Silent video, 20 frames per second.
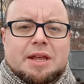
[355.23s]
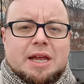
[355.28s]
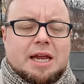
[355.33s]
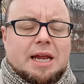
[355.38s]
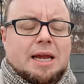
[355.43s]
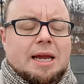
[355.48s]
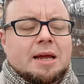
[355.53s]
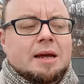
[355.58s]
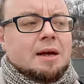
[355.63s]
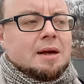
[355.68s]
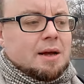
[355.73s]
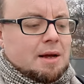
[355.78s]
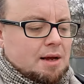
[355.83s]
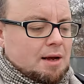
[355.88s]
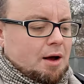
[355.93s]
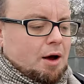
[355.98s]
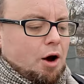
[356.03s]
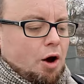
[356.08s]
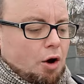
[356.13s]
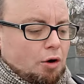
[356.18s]
the
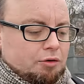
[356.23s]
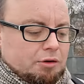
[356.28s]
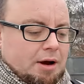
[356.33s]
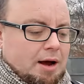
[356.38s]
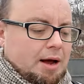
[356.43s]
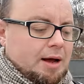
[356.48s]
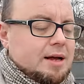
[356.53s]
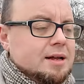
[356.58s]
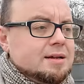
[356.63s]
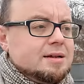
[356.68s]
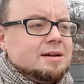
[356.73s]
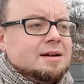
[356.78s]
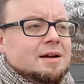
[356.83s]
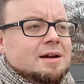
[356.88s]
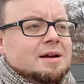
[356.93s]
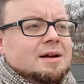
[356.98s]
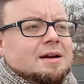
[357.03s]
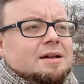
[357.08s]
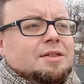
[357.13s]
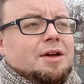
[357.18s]
horror
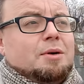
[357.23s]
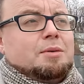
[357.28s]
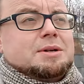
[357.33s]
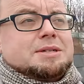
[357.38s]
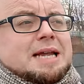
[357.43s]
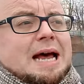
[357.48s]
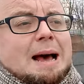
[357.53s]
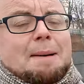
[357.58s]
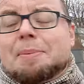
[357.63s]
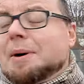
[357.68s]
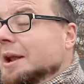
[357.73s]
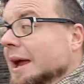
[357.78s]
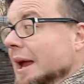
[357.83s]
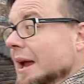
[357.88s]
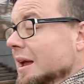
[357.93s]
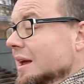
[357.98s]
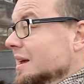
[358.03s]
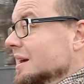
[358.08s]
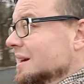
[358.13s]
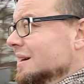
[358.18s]
that was happening.